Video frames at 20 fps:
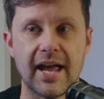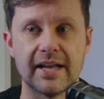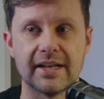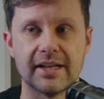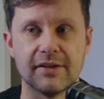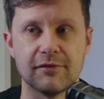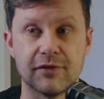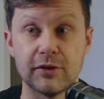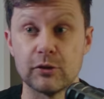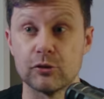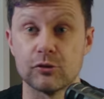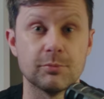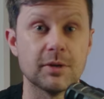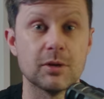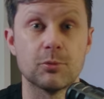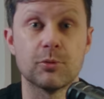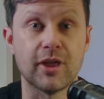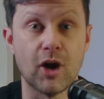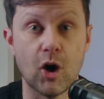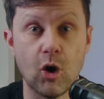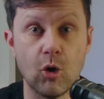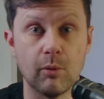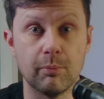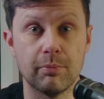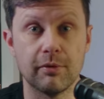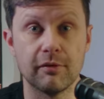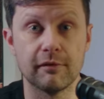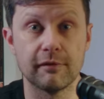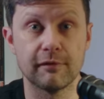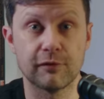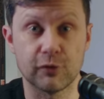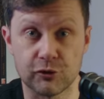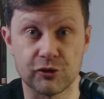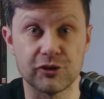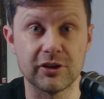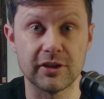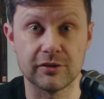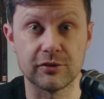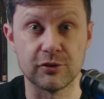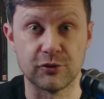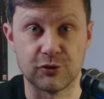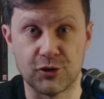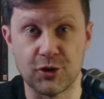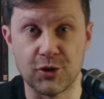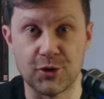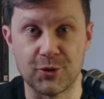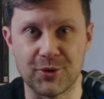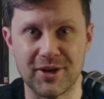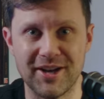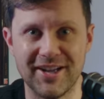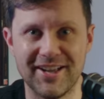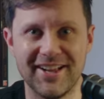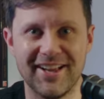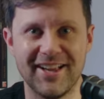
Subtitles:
And it fills me with hope for season two,